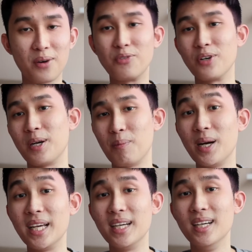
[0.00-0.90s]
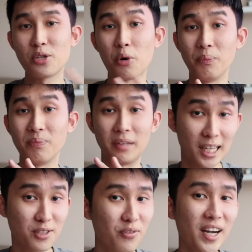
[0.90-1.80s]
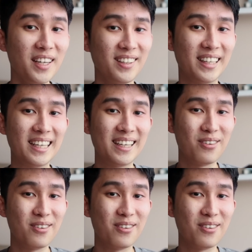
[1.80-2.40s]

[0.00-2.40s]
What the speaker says: for their money. So that's finally